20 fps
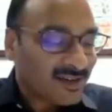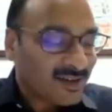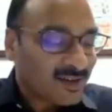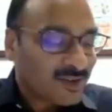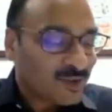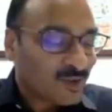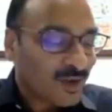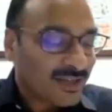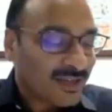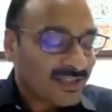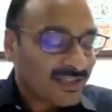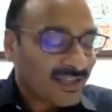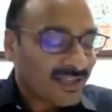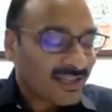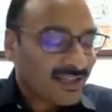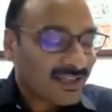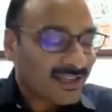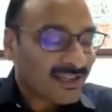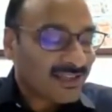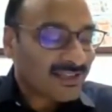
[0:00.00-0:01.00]
So I
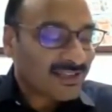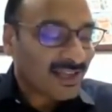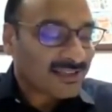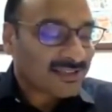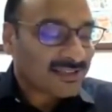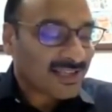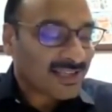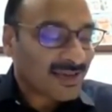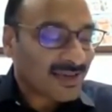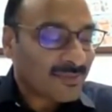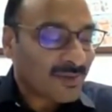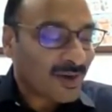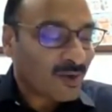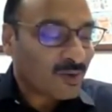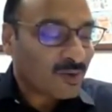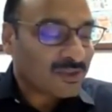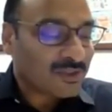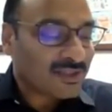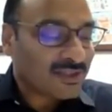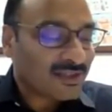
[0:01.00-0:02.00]
think he's asking
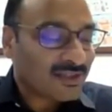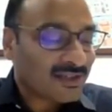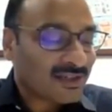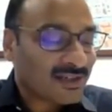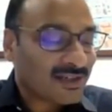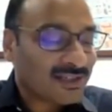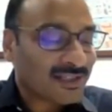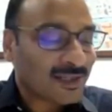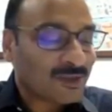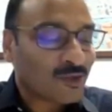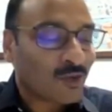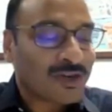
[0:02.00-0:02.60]
about the